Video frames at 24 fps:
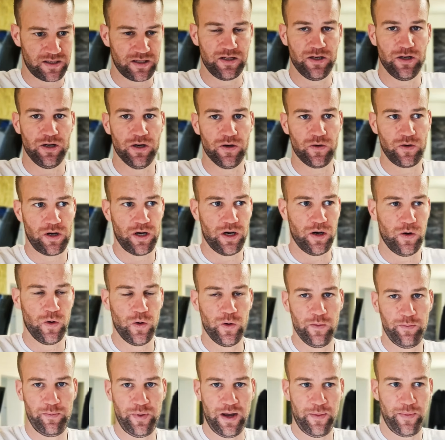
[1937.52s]
you know, go
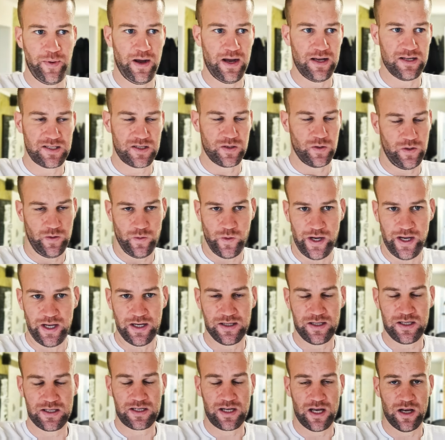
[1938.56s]
pass away and
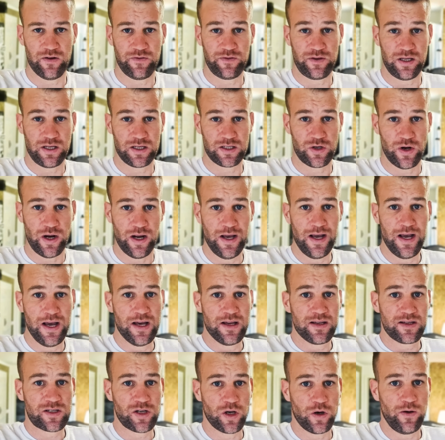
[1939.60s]
this kind of things. Right?
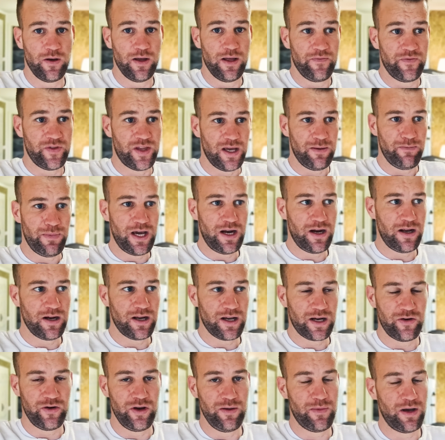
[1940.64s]
So they made an
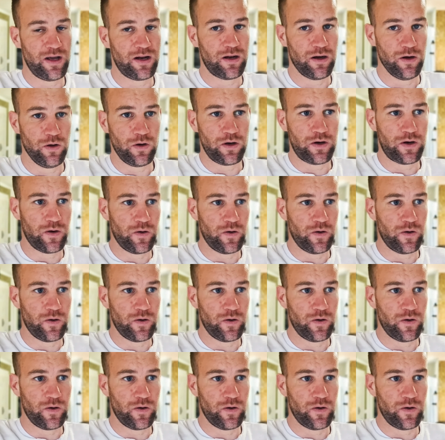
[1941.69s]
agreement. Look,